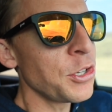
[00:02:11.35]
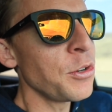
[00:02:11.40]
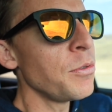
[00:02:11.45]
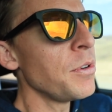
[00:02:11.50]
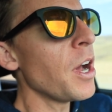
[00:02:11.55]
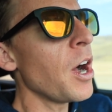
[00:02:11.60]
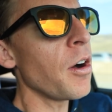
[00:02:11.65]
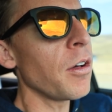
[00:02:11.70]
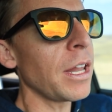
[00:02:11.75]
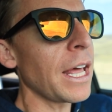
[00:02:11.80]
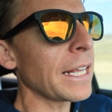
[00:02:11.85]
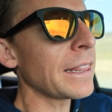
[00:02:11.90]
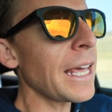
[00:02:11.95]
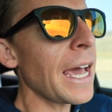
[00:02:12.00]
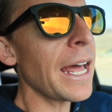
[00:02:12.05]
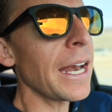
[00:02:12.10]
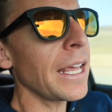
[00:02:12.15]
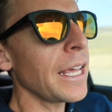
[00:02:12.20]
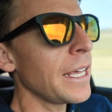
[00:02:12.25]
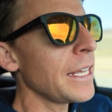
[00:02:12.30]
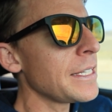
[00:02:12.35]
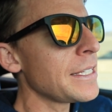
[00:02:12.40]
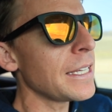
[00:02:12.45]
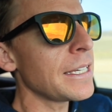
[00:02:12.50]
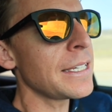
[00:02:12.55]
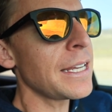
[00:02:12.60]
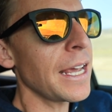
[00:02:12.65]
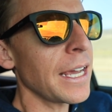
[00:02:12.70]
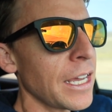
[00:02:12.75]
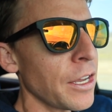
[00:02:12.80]
You know, like that is the
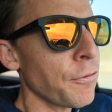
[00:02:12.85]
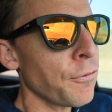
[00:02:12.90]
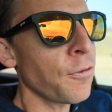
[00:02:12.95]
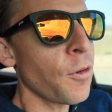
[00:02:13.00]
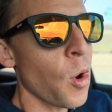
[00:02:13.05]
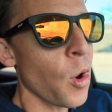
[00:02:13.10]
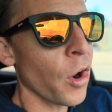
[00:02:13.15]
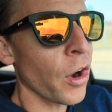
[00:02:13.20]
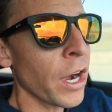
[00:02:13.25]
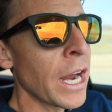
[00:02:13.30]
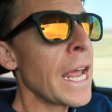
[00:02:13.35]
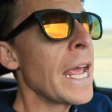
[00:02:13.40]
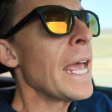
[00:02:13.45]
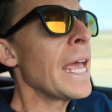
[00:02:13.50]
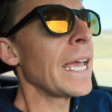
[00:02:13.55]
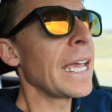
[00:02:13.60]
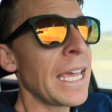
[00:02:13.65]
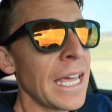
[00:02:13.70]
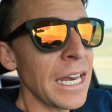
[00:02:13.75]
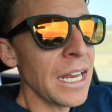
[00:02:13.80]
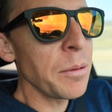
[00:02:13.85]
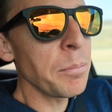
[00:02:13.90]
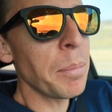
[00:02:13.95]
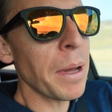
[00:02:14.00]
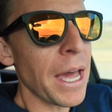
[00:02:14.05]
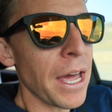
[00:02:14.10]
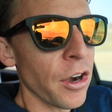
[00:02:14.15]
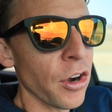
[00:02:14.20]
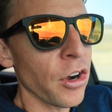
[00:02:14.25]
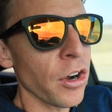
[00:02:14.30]
ticket for getting
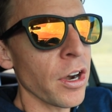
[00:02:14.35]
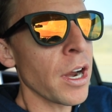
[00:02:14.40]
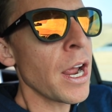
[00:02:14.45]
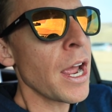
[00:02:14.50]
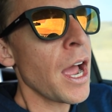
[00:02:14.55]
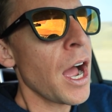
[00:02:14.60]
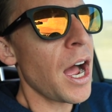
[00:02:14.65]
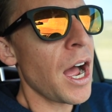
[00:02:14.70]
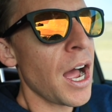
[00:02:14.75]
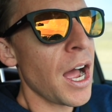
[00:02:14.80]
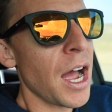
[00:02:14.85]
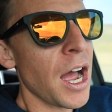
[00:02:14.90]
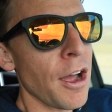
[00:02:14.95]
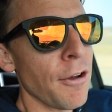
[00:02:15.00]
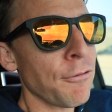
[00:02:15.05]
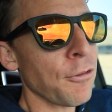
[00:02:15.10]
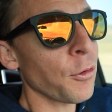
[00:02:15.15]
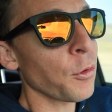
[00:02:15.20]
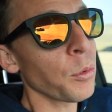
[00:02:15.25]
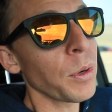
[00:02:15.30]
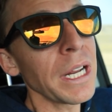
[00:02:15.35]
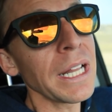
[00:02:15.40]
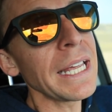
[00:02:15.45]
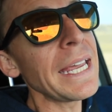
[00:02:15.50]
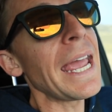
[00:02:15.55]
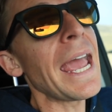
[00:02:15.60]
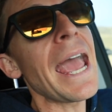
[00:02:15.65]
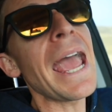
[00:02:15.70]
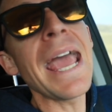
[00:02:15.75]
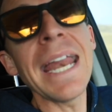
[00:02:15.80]
better uh, for
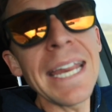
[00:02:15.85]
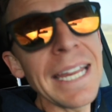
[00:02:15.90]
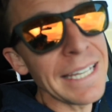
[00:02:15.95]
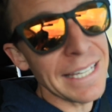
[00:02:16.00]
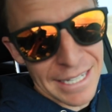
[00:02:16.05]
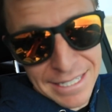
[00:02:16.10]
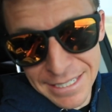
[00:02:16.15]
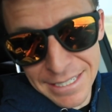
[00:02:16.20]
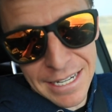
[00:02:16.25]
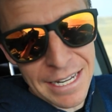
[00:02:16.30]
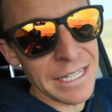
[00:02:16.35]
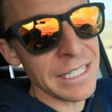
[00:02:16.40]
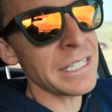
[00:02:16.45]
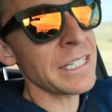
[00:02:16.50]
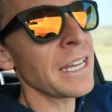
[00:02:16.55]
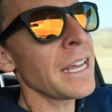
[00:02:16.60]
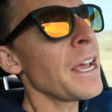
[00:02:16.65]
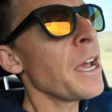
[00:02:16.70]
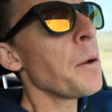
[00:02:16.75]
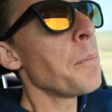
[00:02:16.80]
really any distance,